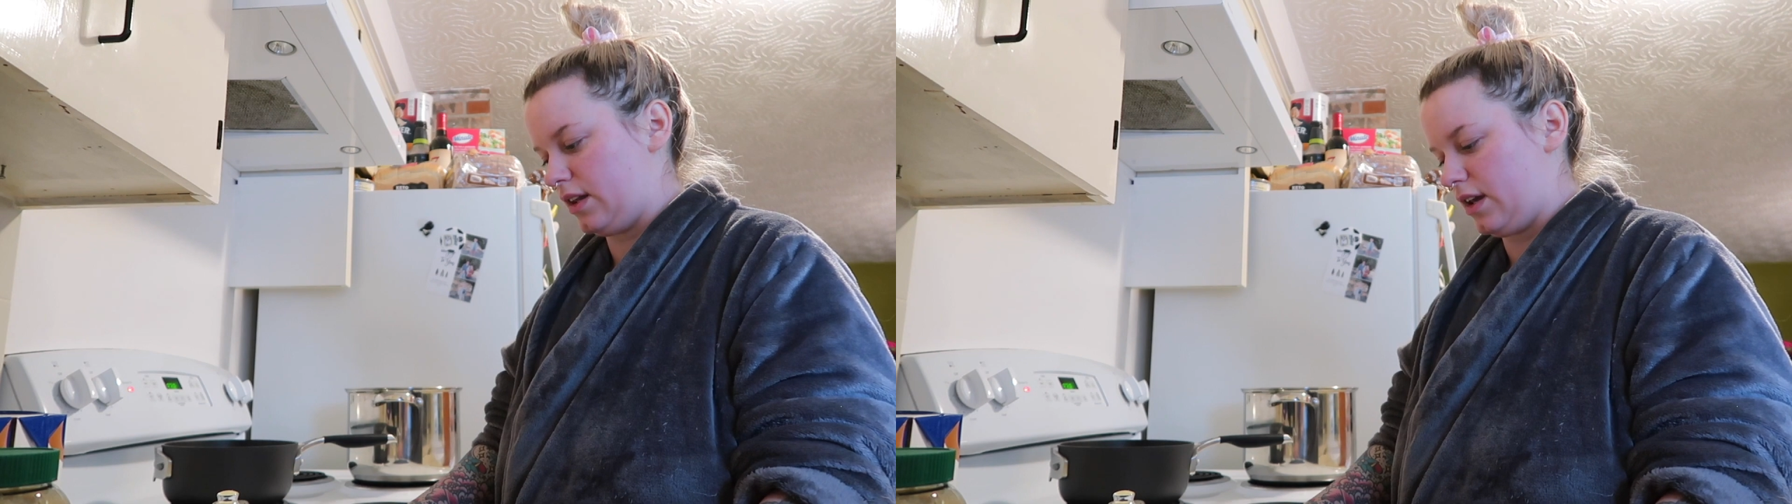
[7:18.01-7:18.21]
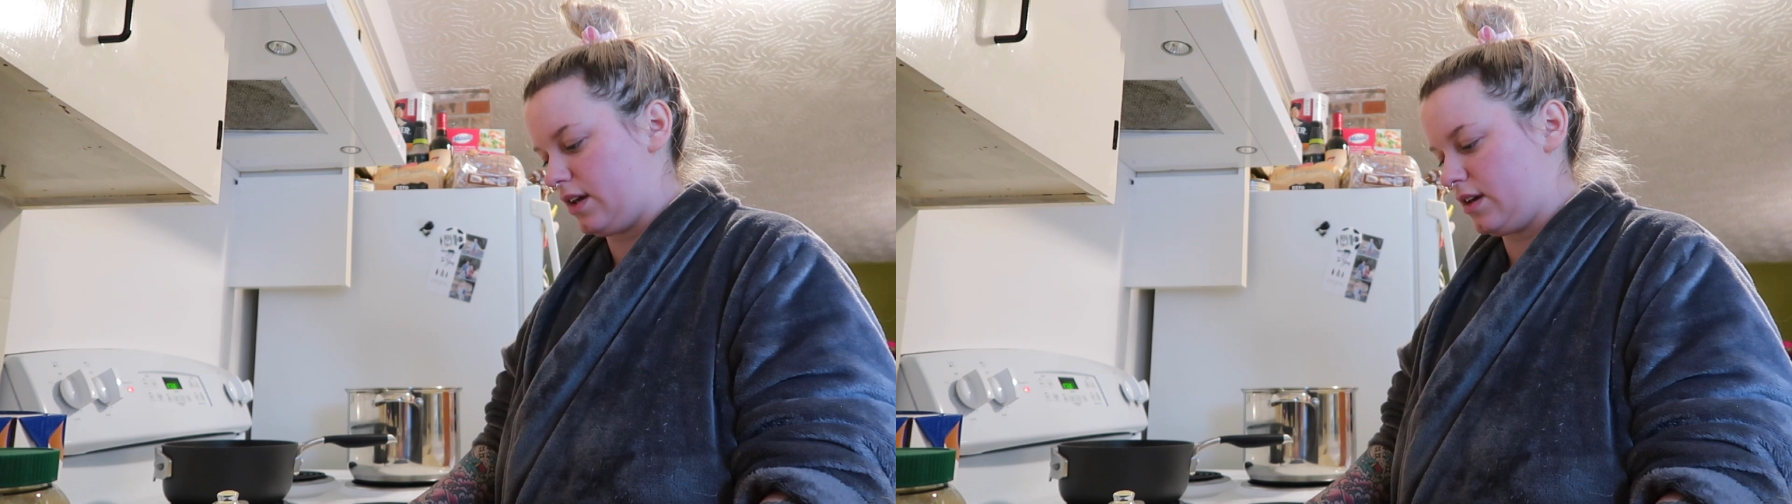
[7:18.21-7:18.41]

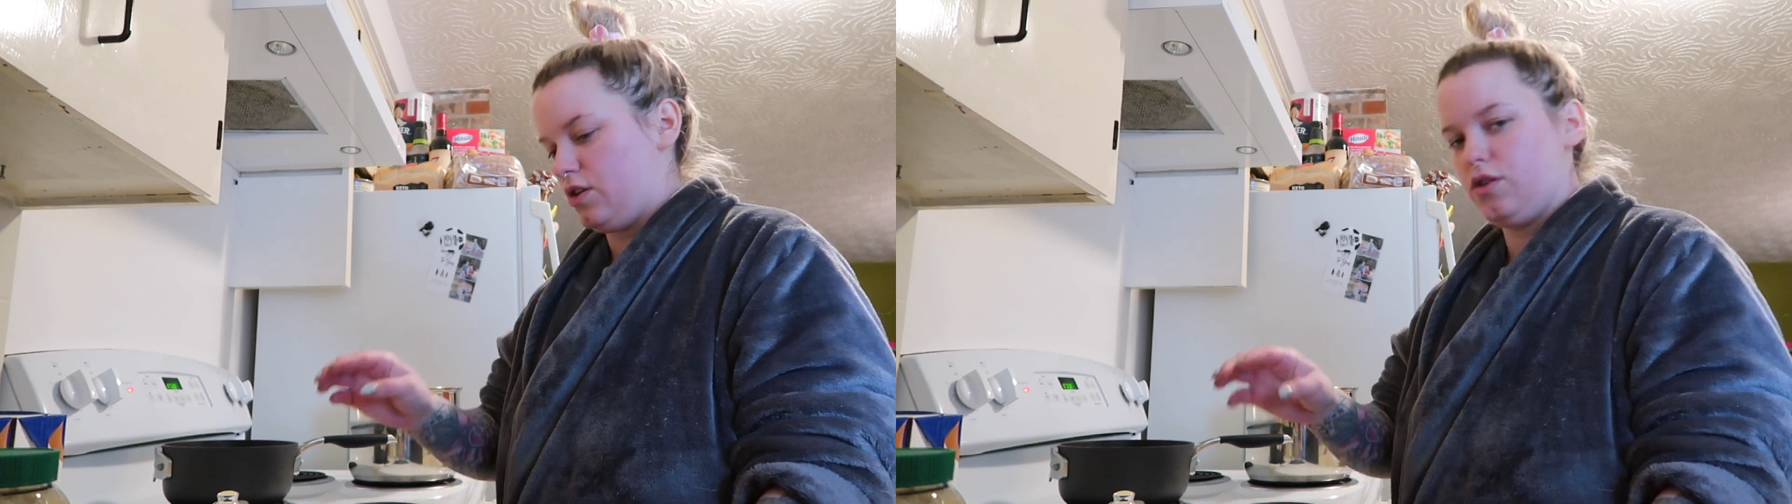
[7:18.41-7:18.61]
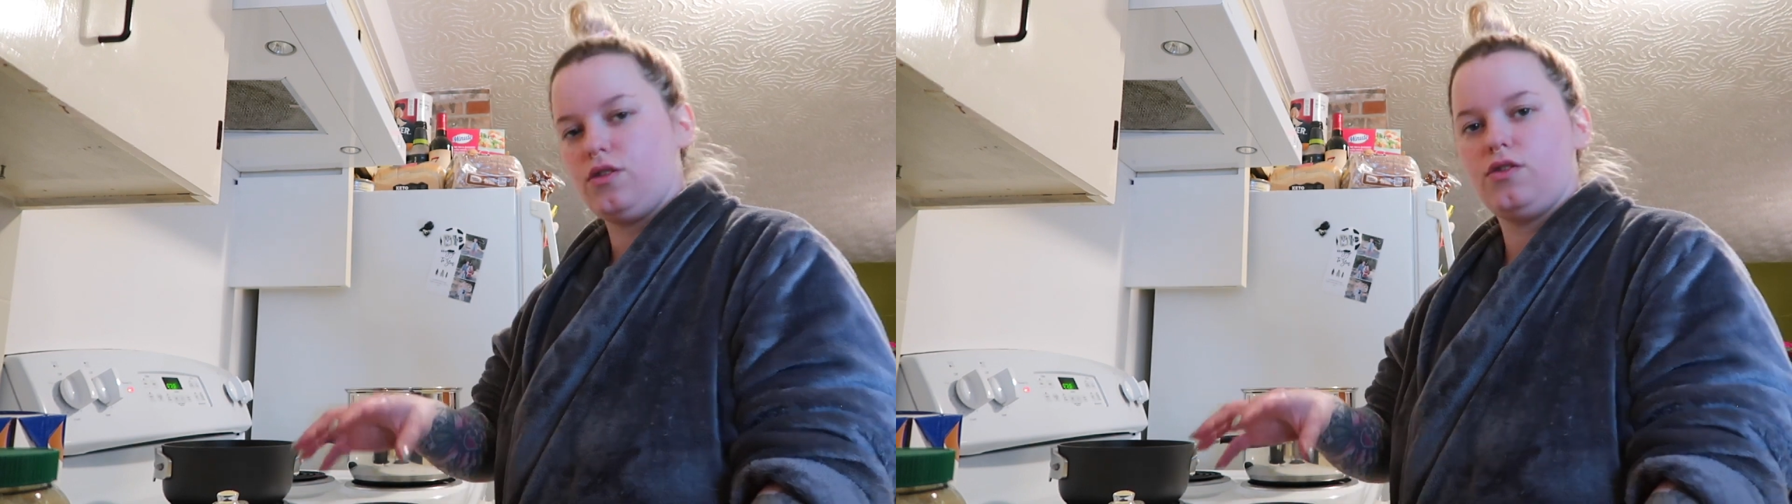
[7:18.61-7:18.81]
like,
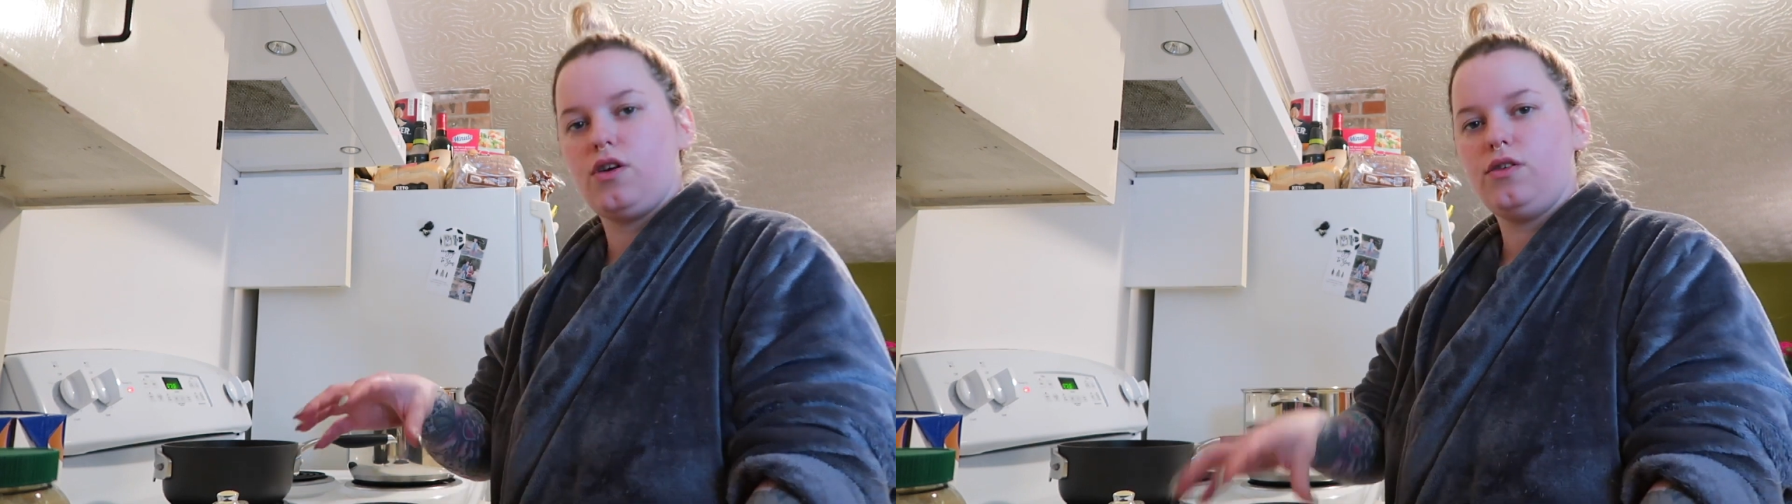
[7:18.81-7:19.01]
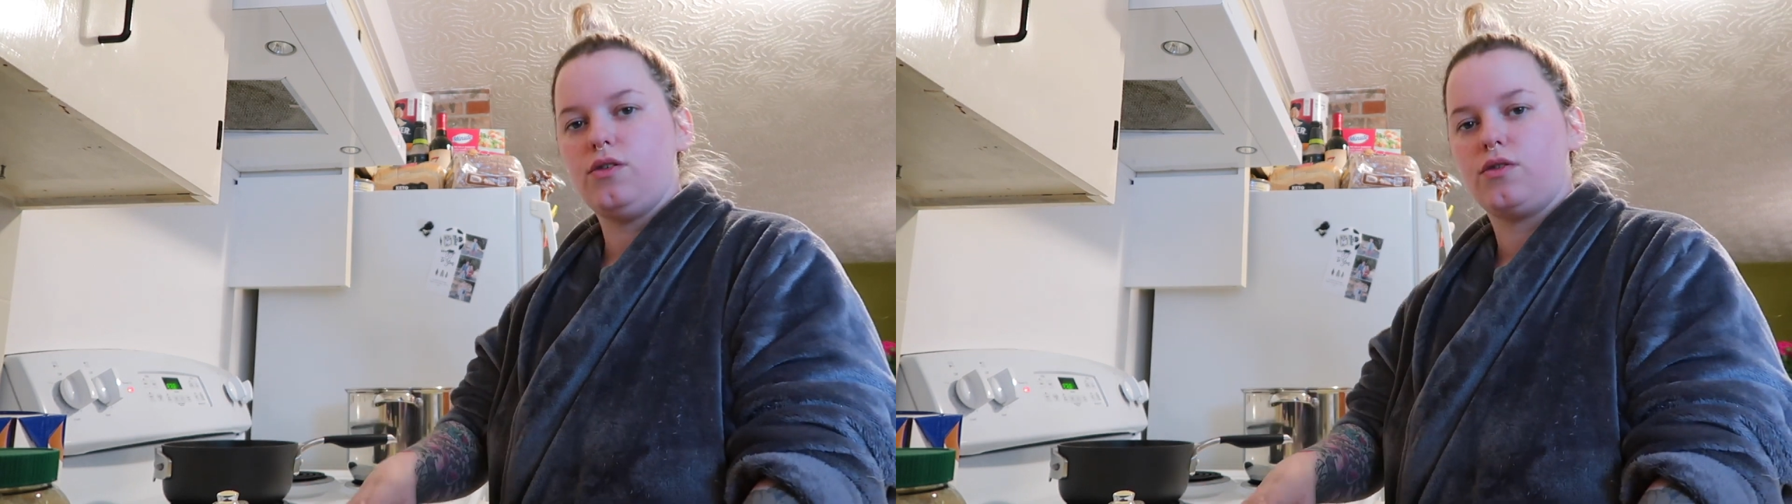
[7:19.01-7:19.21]
you
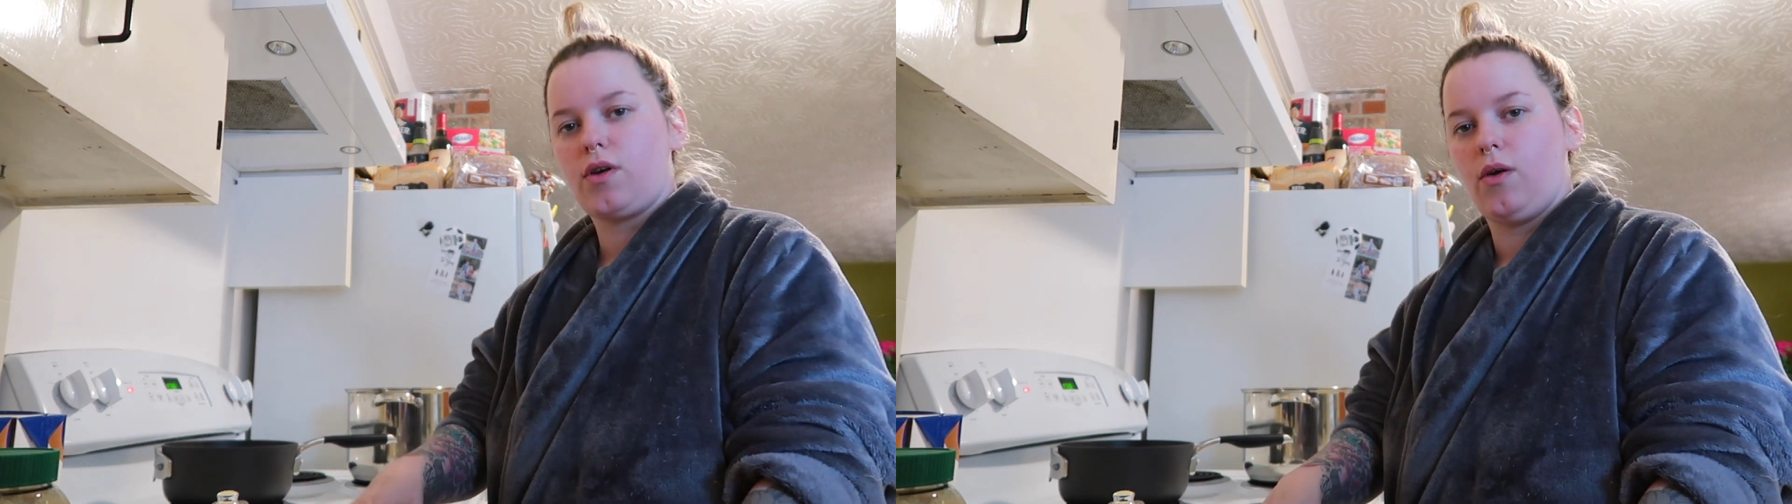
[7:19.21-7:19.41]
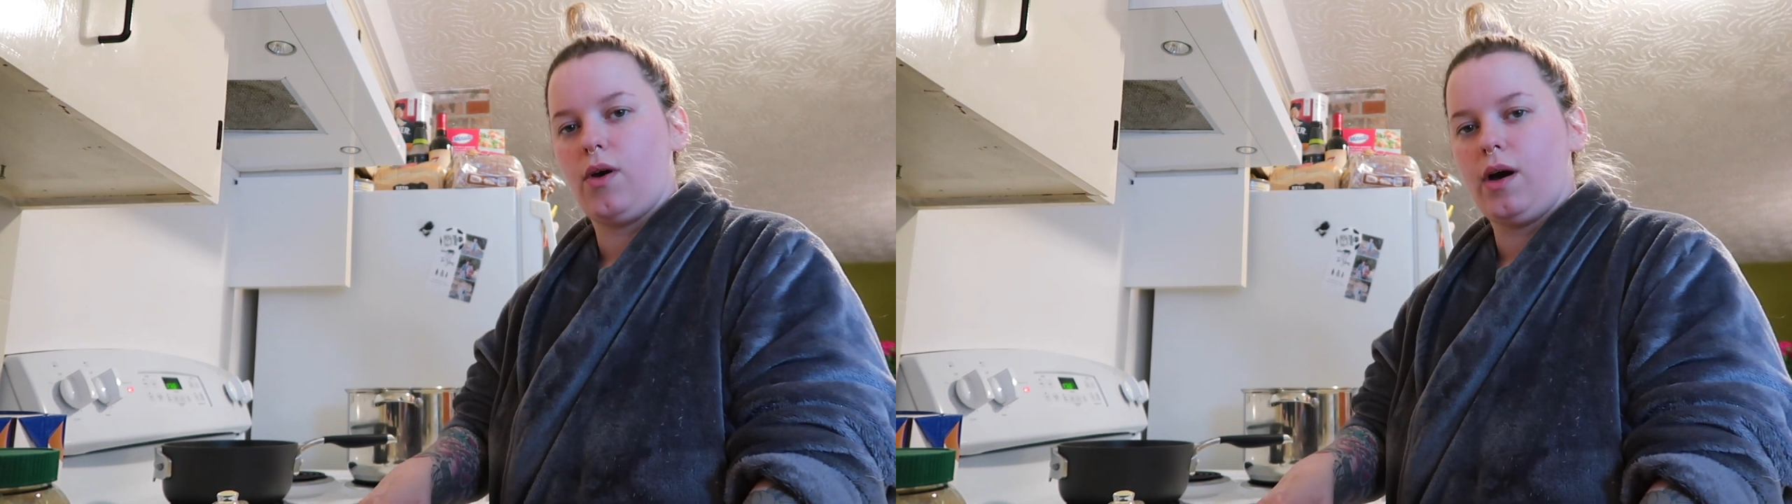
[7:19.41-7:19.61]
know you
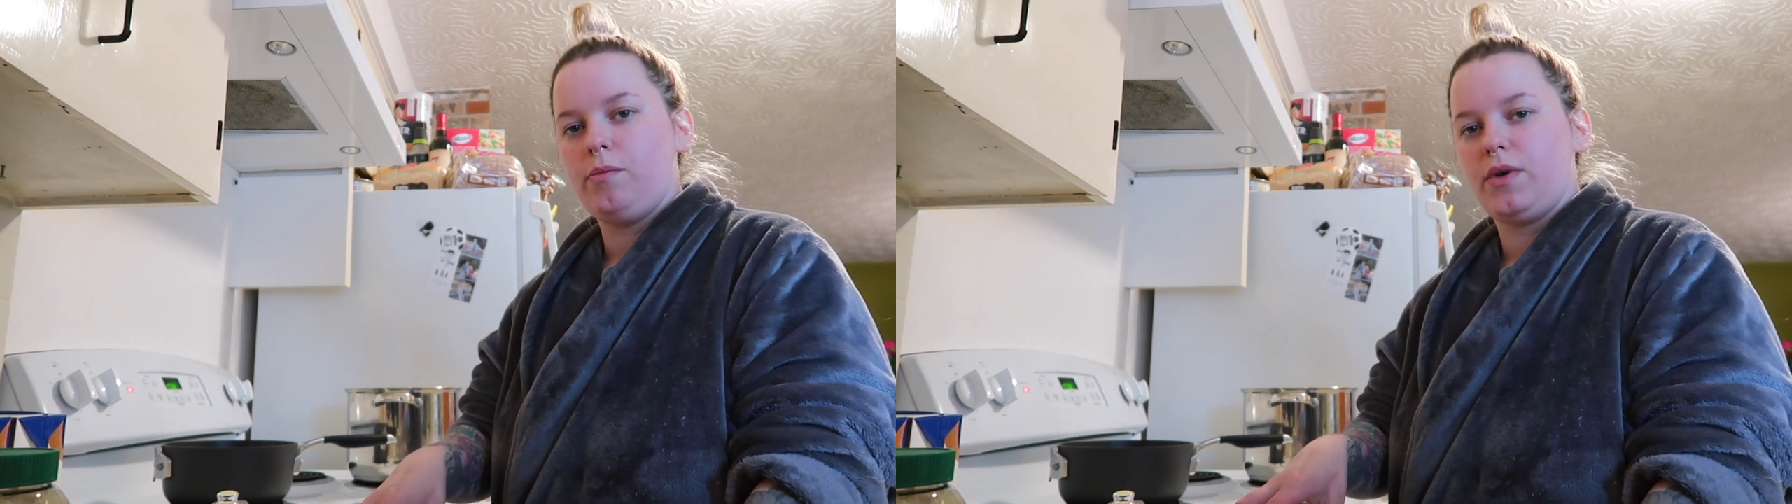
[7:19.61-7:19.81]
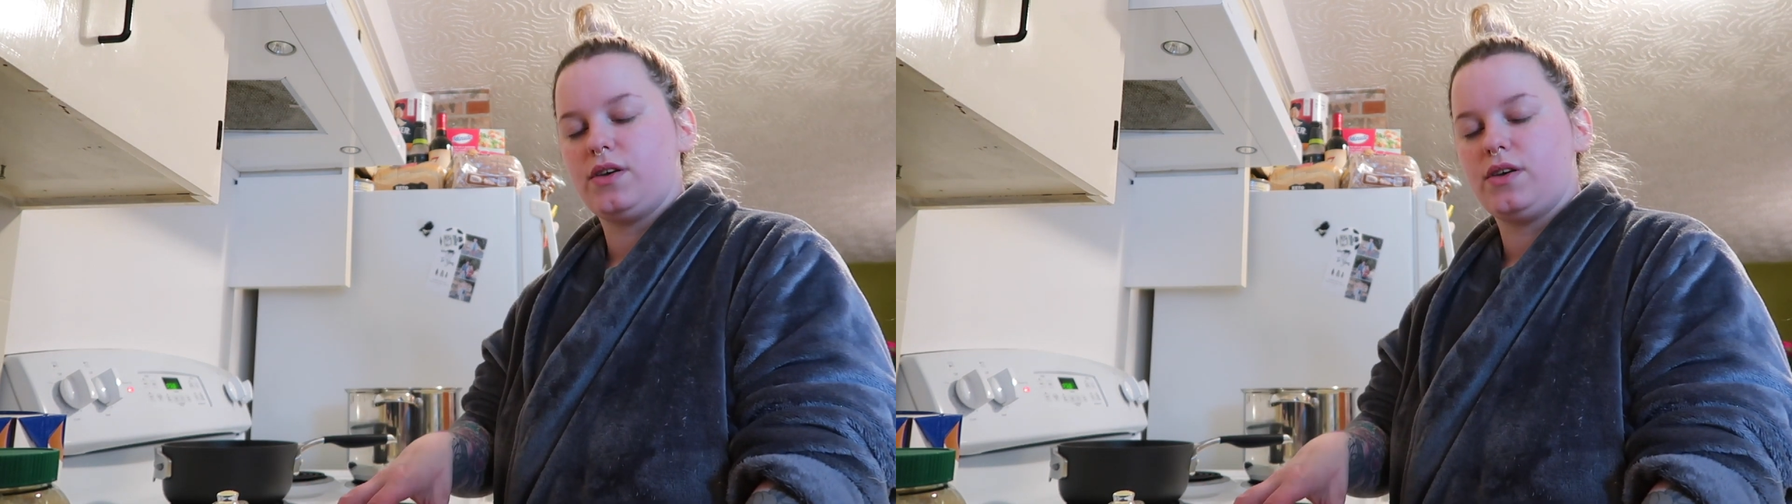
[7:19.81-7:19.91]
grow up